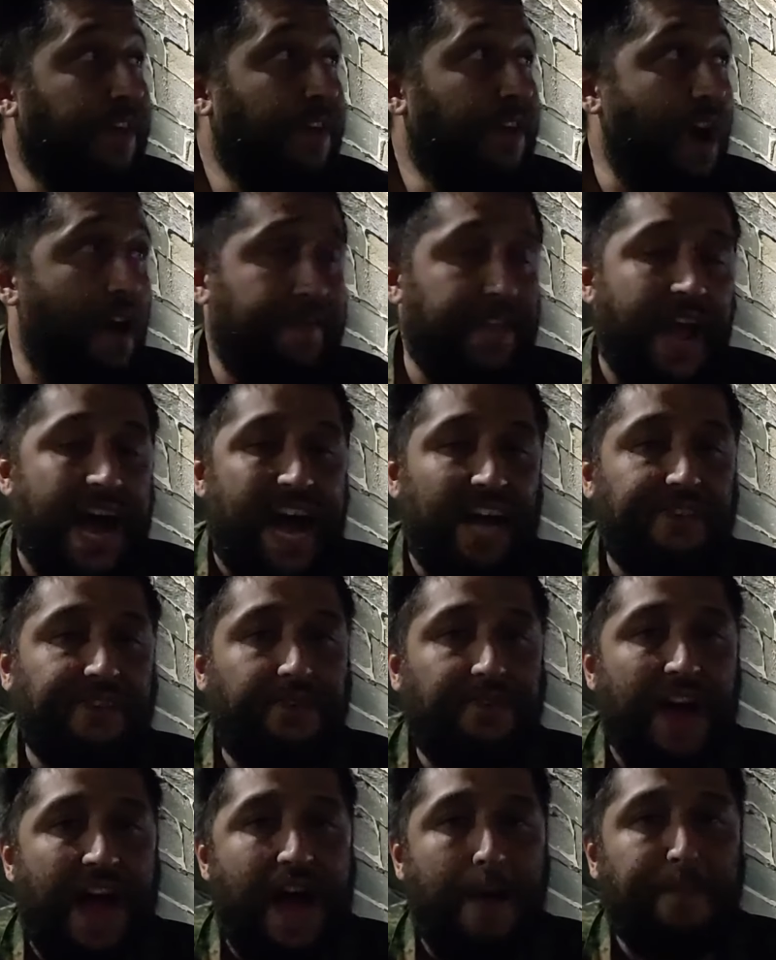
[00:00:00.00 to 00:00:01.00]
of the
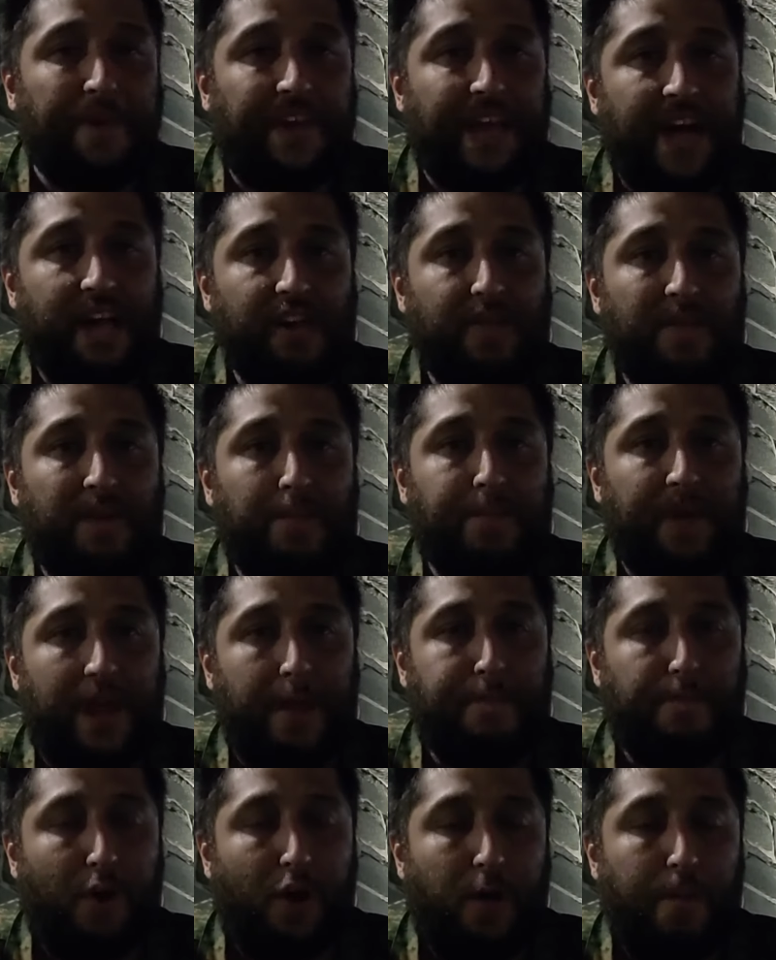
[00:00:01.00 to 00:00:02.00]
isotopic element
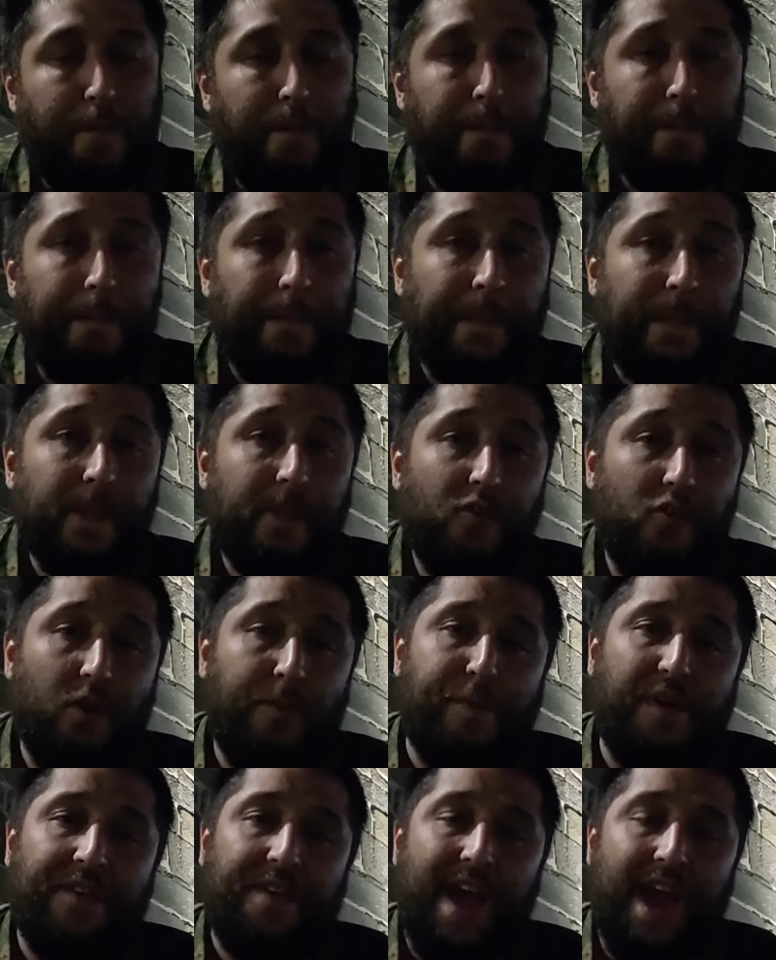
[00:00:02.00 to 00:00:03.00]
people who were
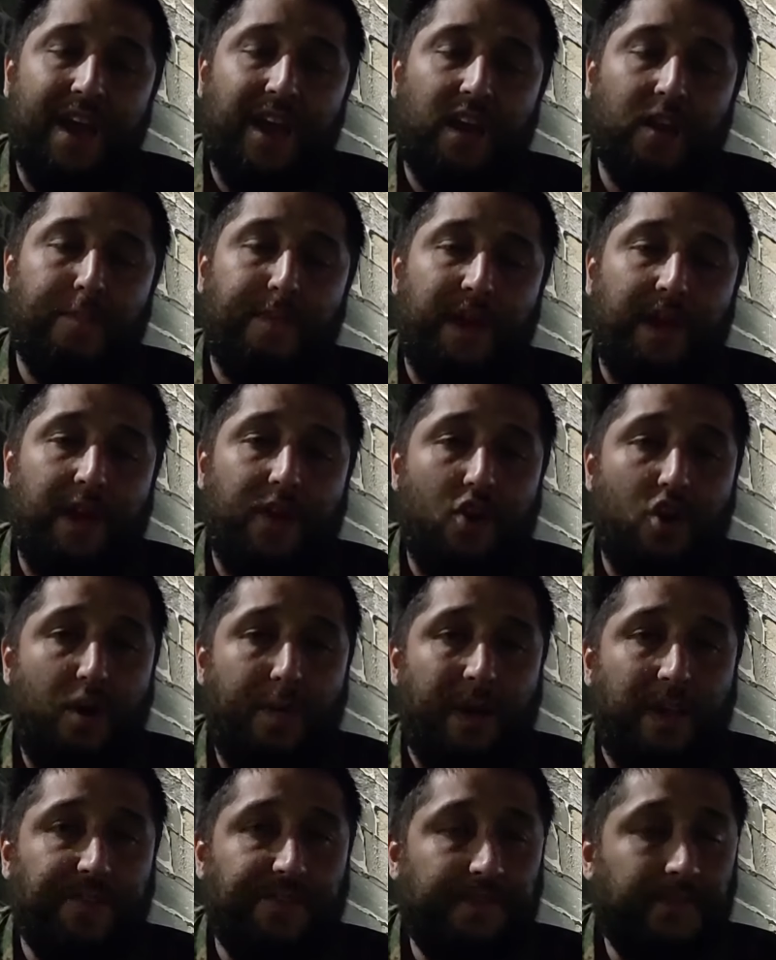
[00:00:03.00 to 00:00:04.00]
pretending to be
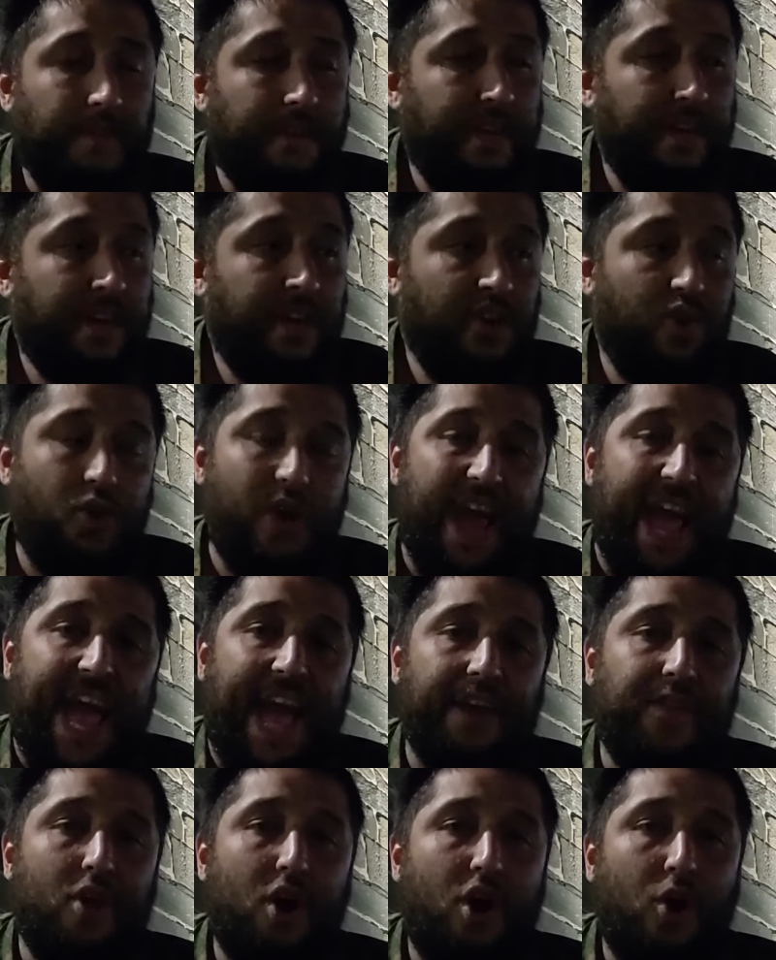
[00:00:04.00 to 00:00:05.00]
humans, who
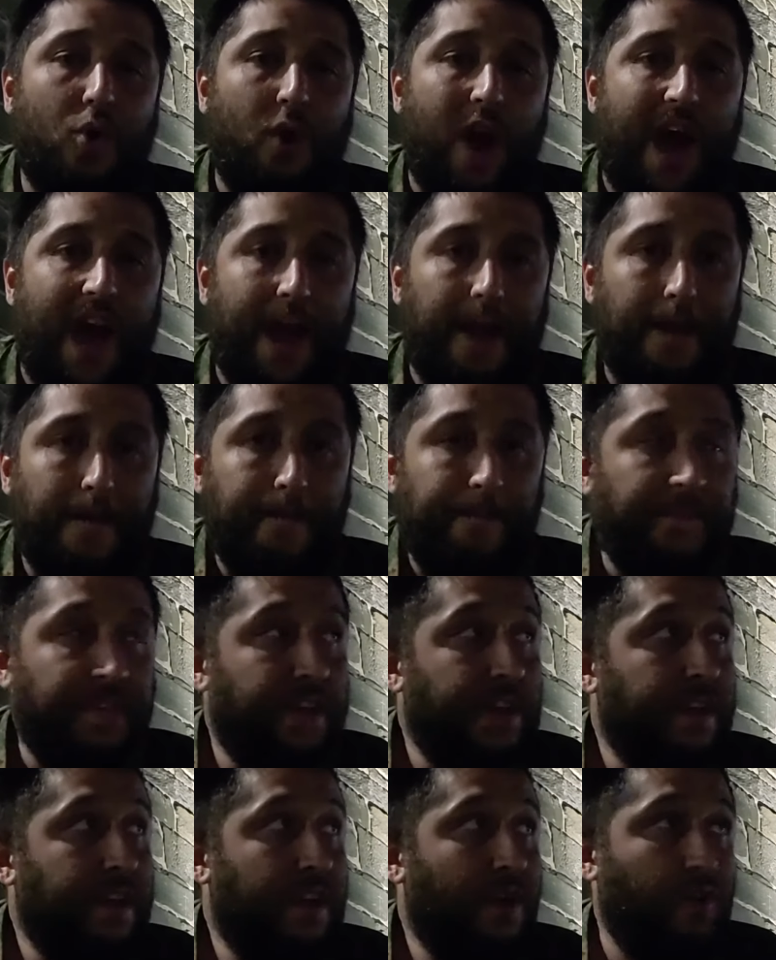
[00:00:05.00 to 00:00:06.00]
had no right,
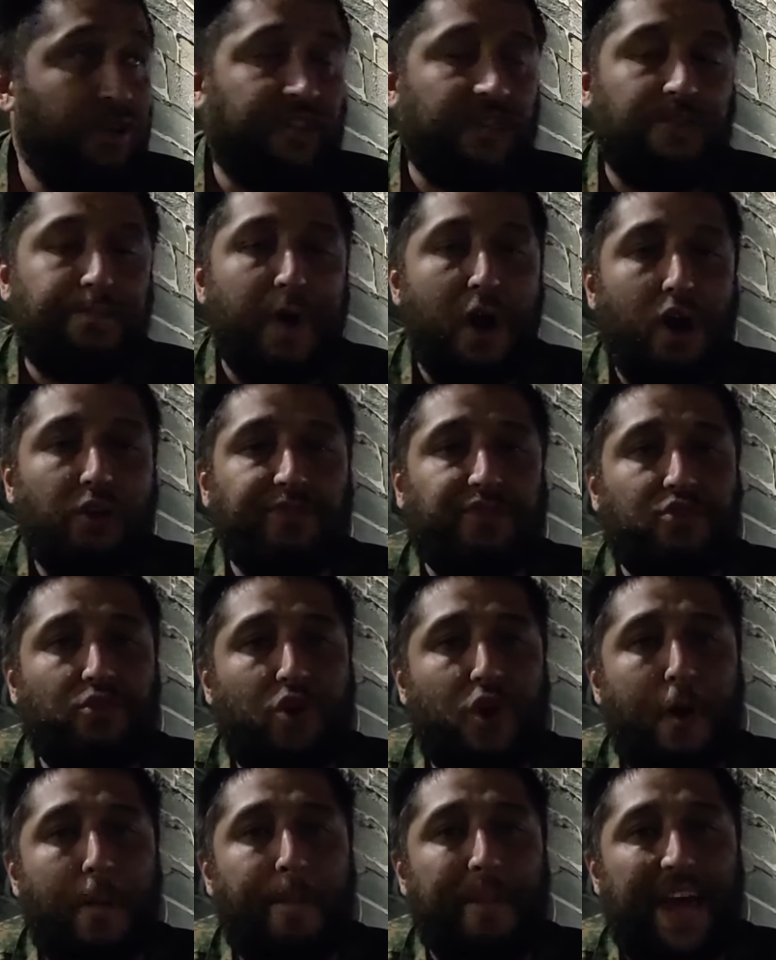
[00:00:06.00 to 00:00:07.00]
who were supposed
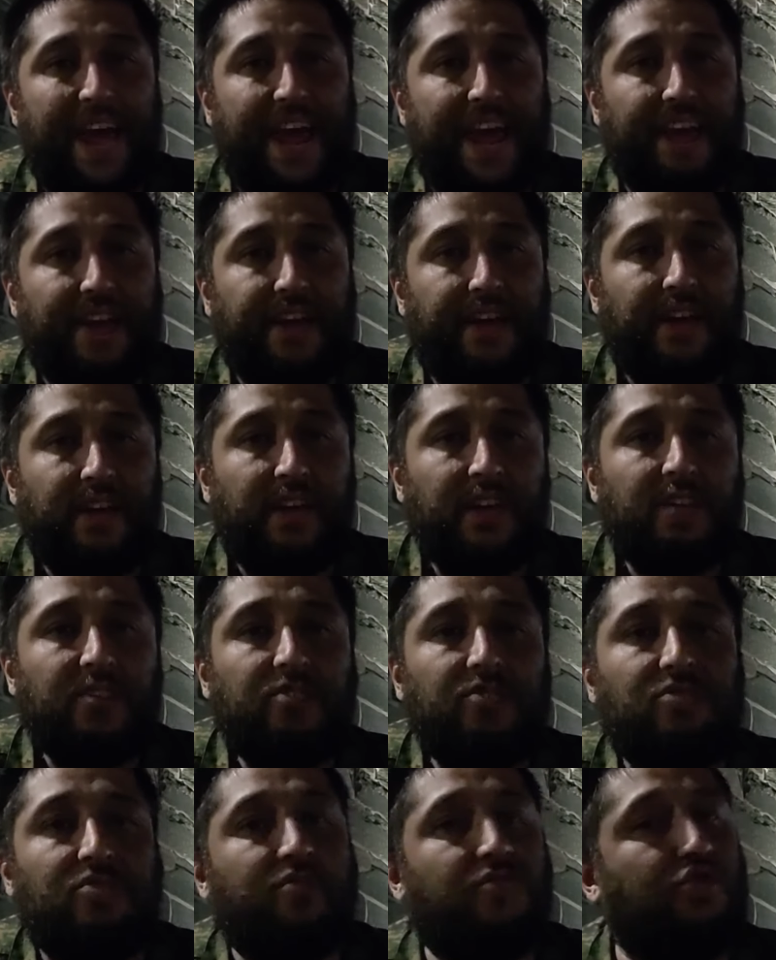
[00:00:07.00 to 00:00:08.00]
to obey
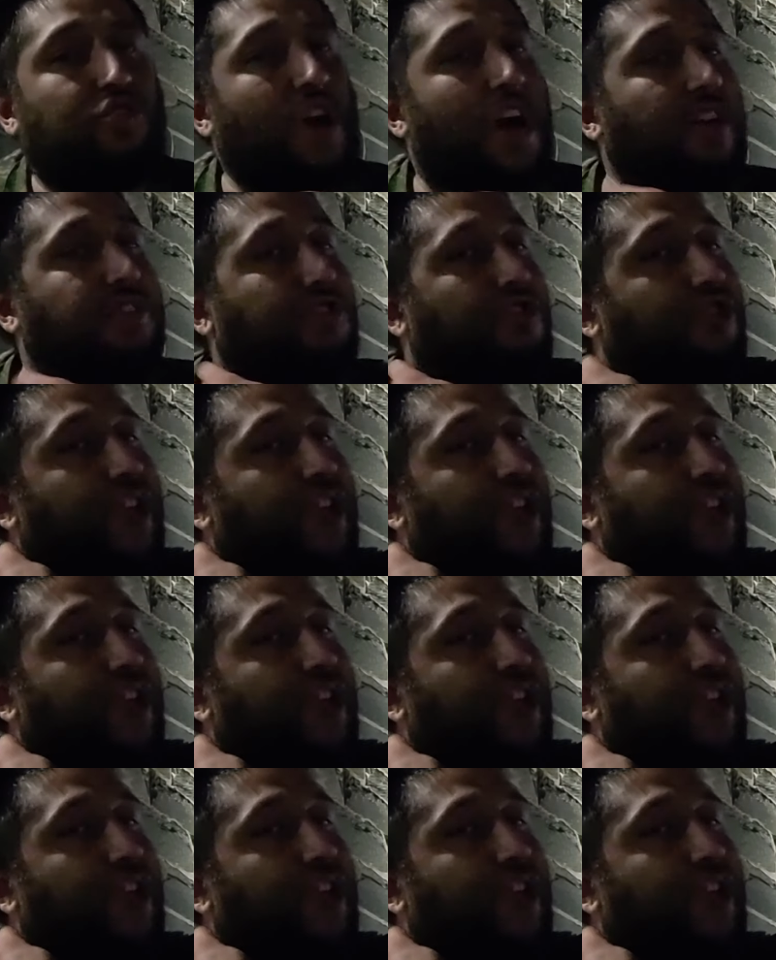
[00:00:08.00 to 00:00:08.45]
Judge